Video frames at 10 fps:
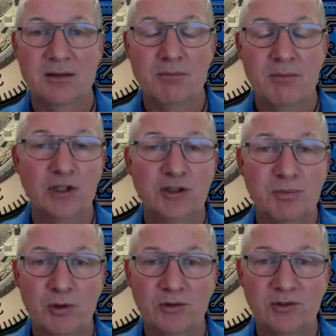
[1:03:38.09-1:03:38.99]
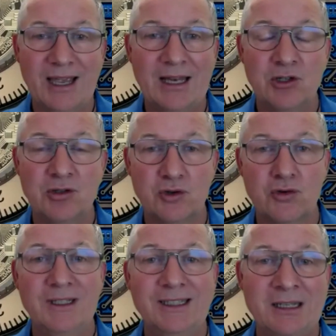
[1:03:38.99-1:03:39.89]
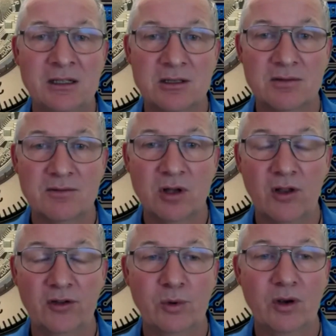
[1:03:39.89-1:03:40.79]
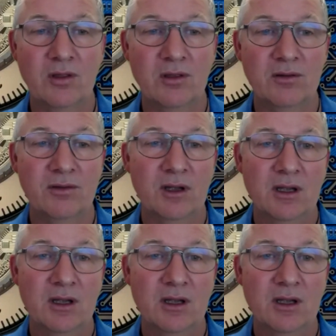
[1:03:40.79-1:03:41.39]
multiple 10 trillions of dollars worth of